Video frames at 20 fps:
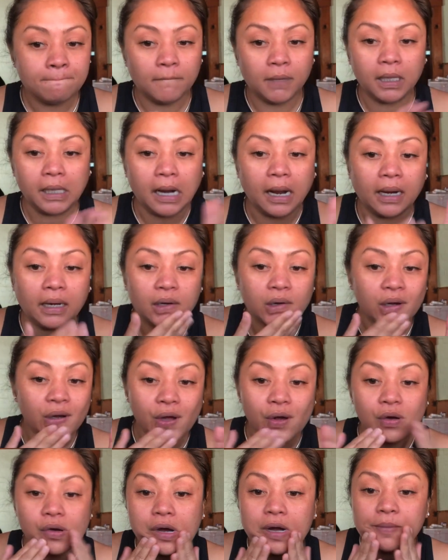But I don't
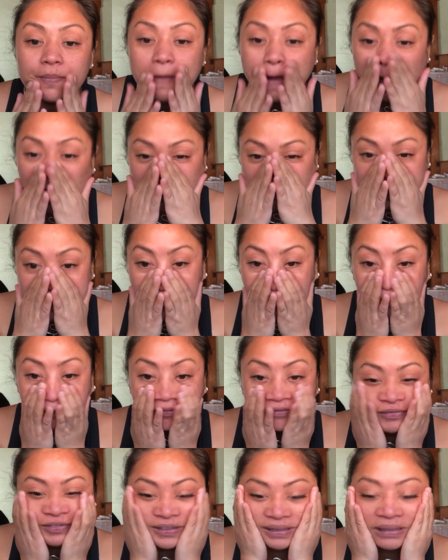know what milk
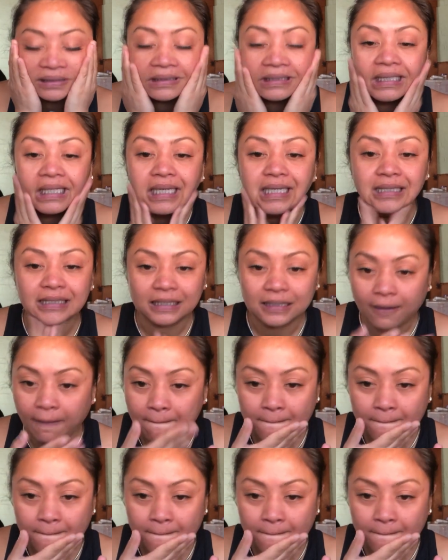feels like.